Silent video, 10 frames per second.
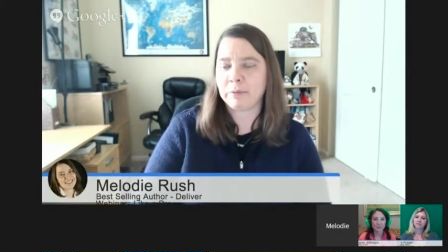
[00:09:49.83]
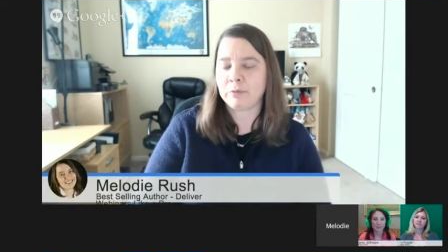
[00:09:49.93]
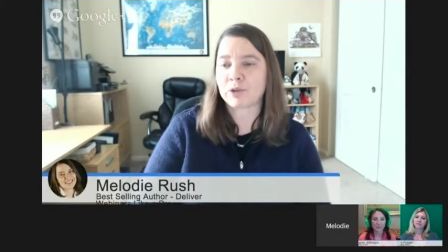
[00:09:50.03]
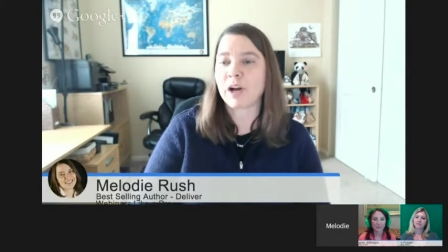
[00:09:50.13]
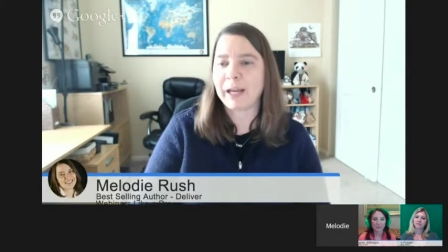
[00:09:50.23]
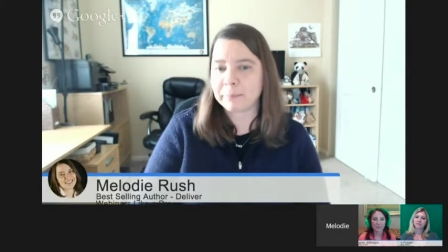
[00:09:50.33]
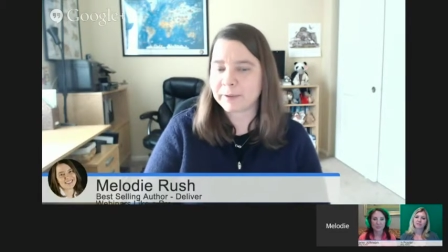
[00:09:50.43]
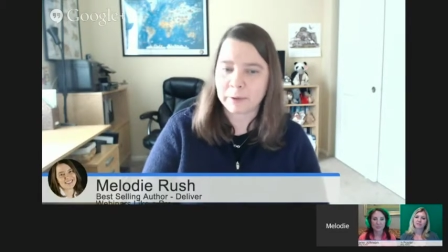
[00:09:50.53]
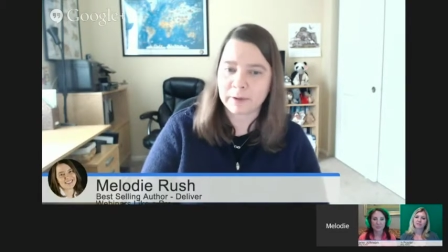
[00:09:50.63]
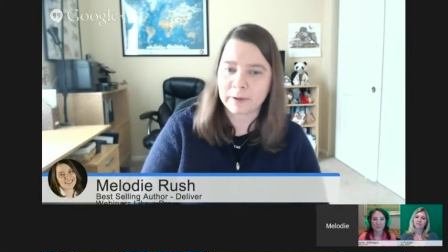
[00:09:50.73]
tribe,
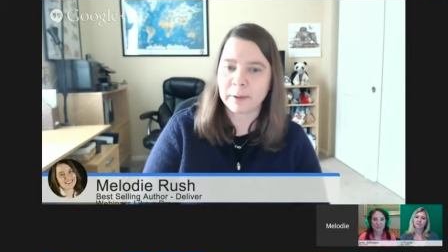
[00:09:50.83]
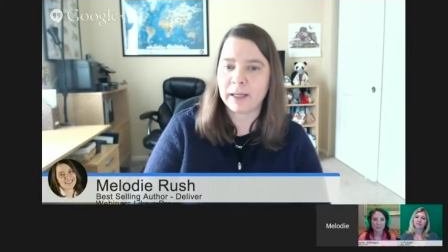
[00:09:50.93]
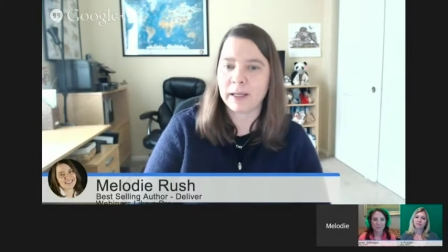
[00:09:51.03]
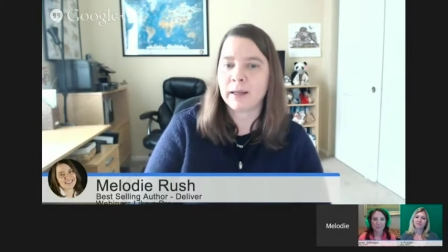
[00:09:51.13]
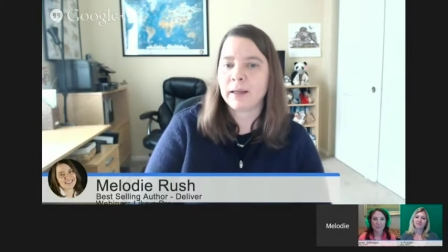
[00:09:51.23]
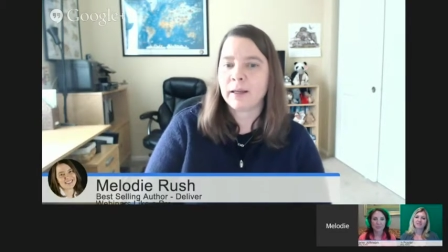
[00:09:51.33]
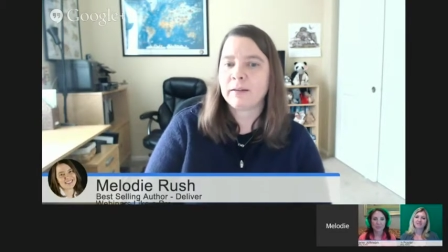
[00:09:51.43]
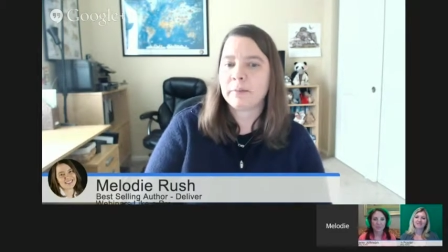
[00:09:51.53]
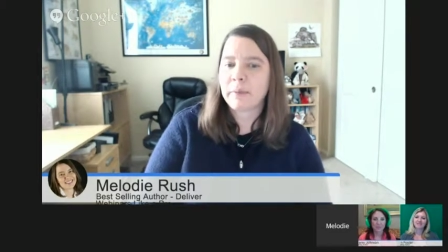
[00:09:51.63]
so to speak, to